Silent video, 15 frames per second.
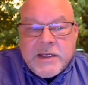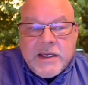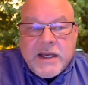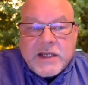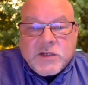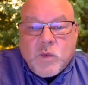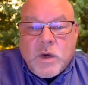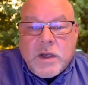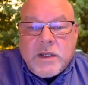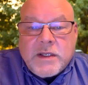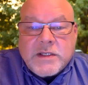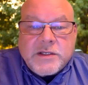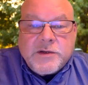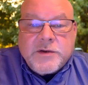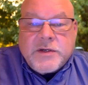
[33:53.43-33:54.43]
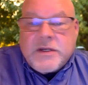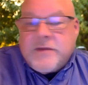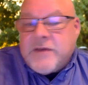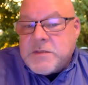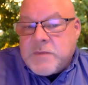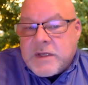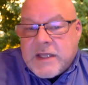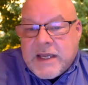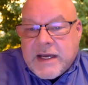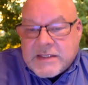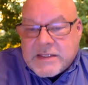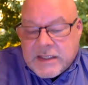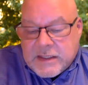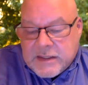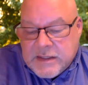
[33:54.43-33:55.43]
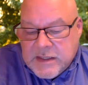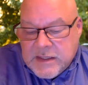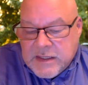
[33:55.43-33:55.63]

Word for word: as well as learn investment casting